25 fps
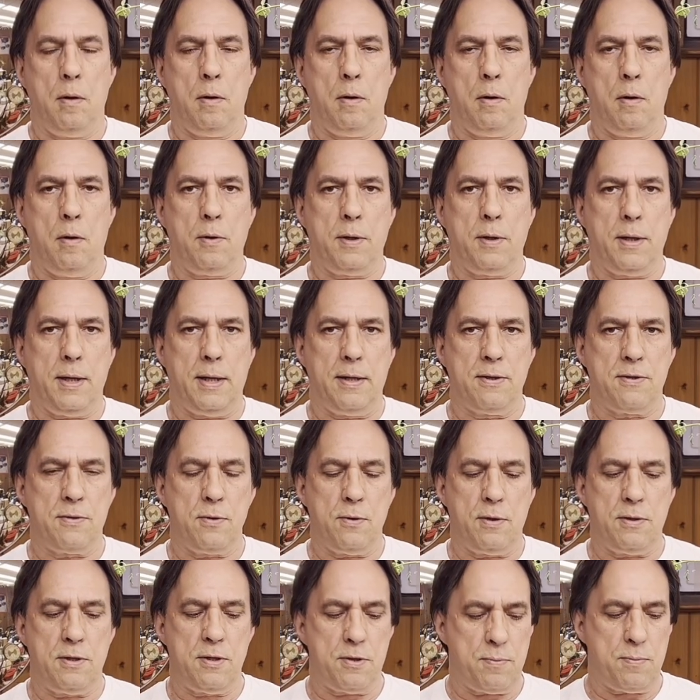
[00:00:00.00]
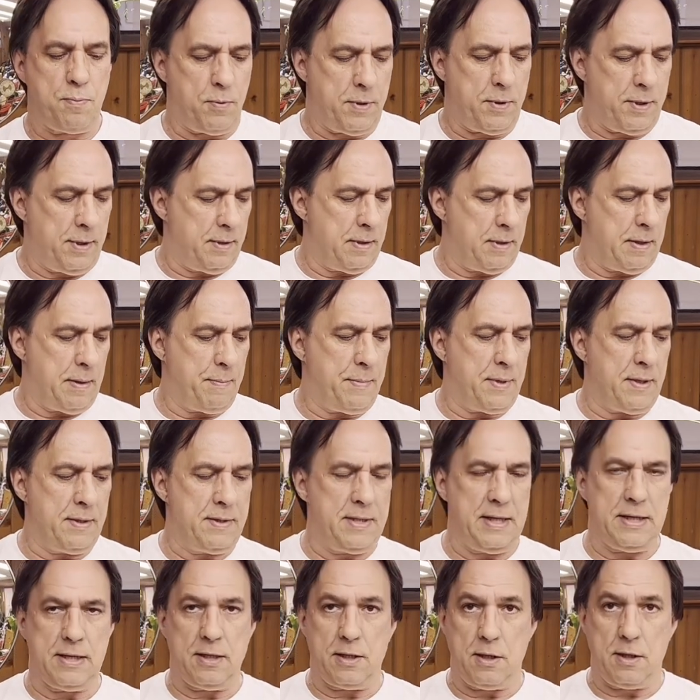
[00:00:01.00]
Okay, so at this point, I'm going to
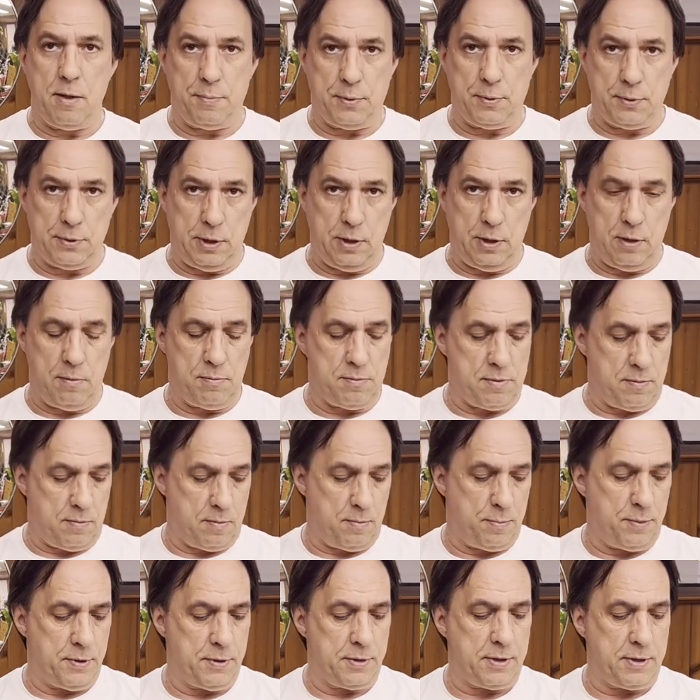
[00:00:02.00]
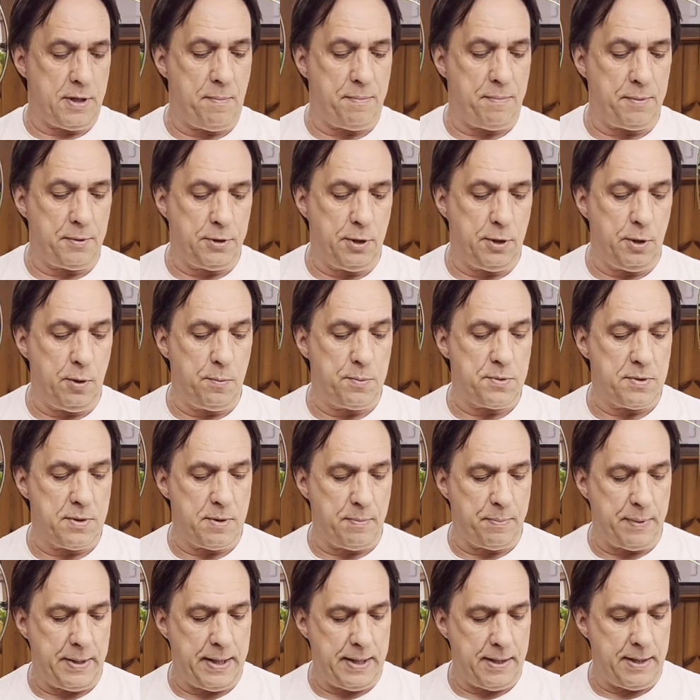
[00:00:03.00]
take a couple cubes. I'm going to put a couple cubes in the
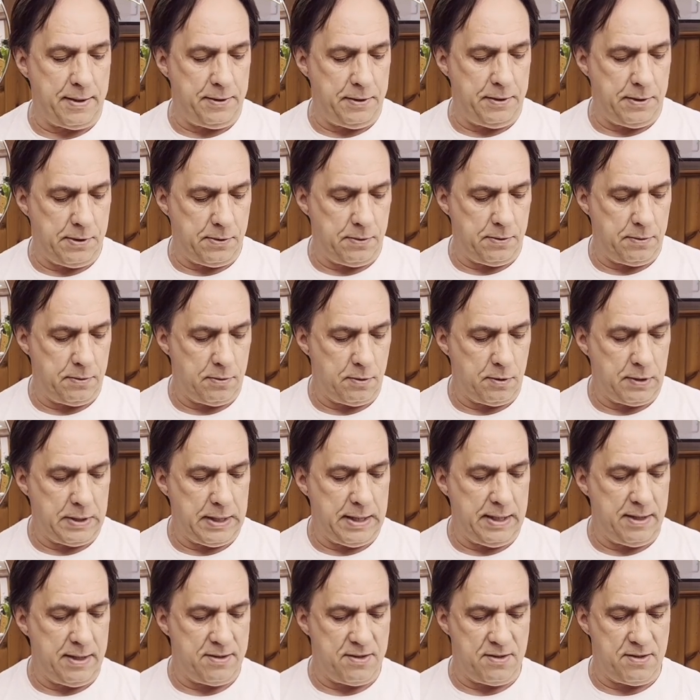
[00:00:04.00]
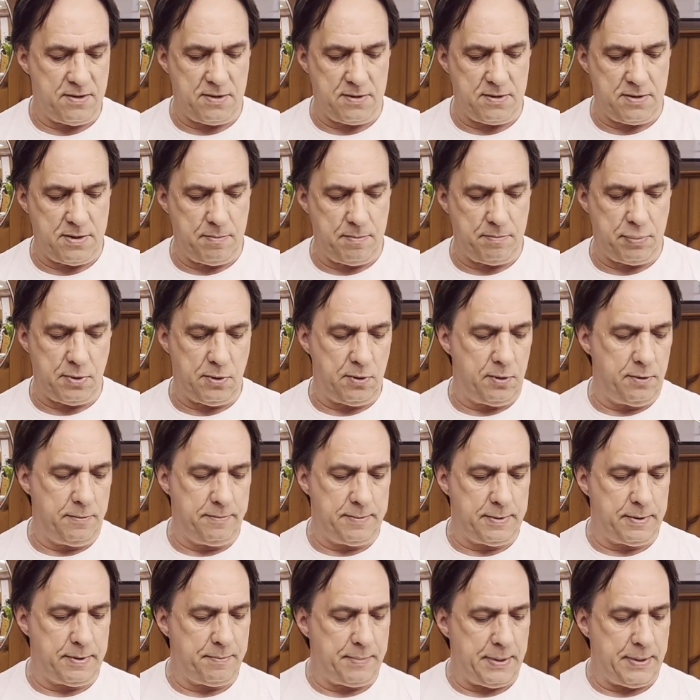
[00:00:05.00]
pan here. Okay, it's just a simple
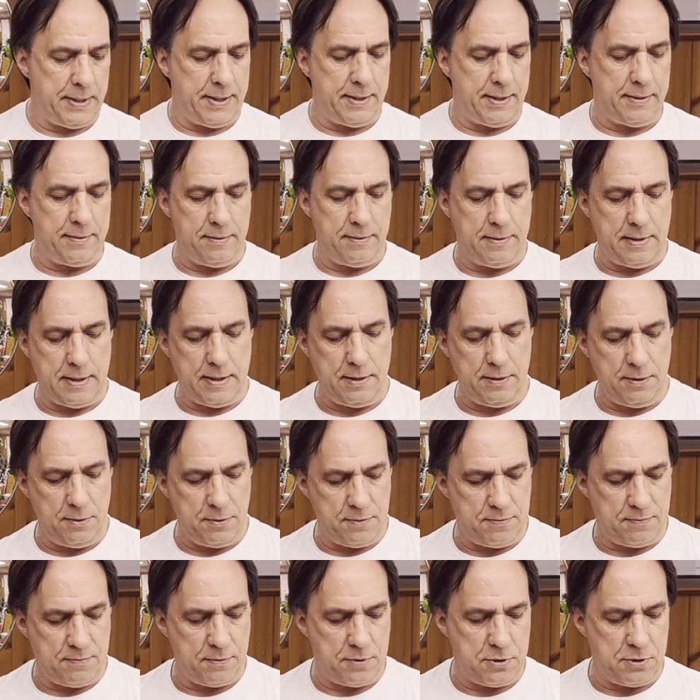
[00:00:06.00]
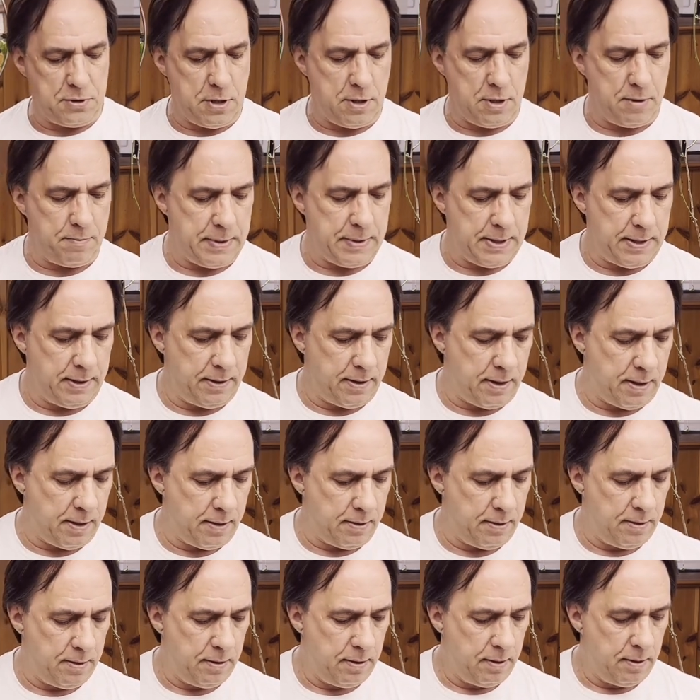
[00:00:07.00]
aluminum pan that I use for charring
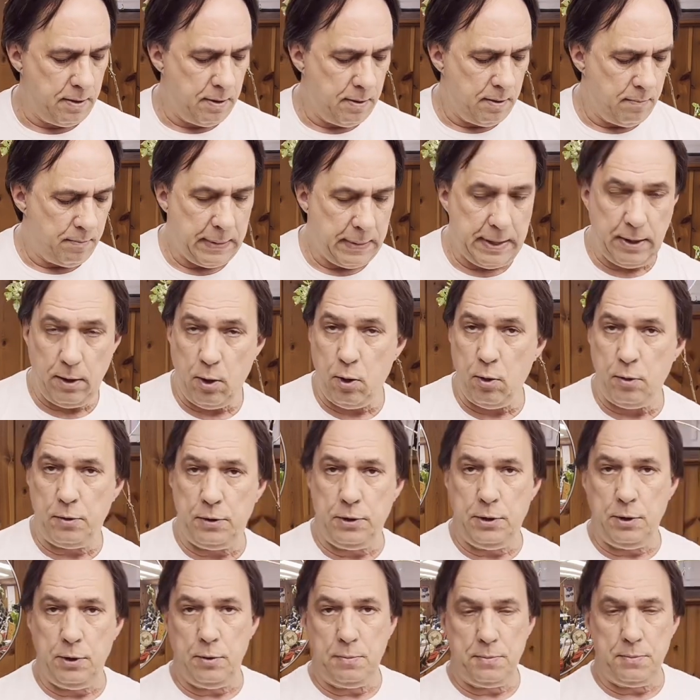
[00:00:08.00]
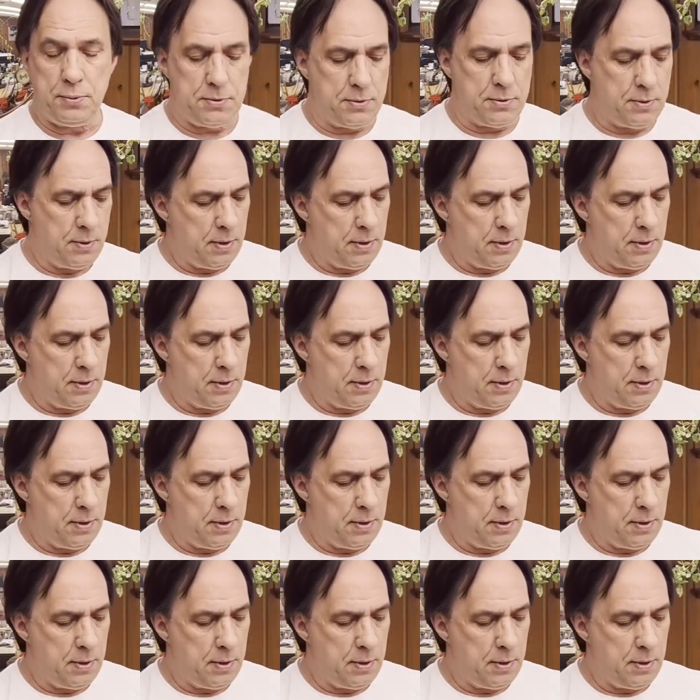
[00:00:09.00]
my oak cubes.